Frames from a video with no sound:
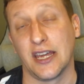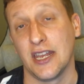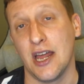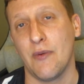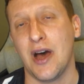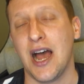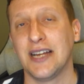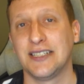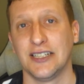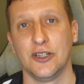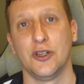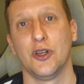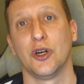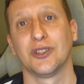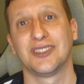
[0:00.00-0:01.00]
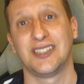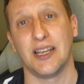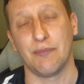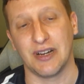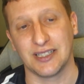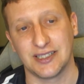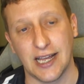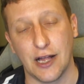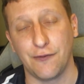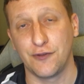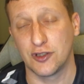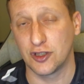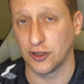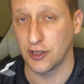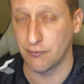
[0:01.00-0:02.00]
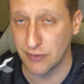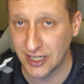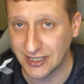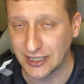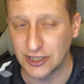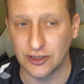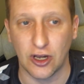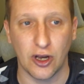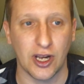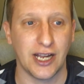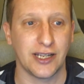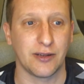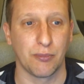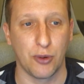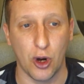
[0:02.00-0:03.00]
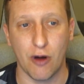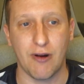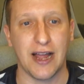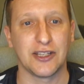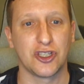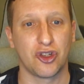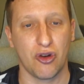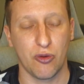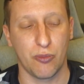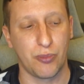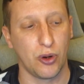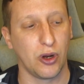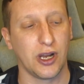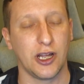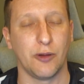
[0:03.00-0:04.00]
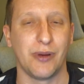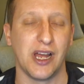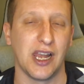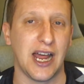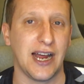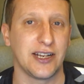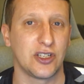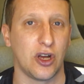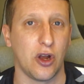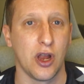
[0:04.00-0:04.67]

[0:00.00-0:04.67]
Now, I didn't notice it myself until the missus sort of like put her hands through and put a little bit of light on.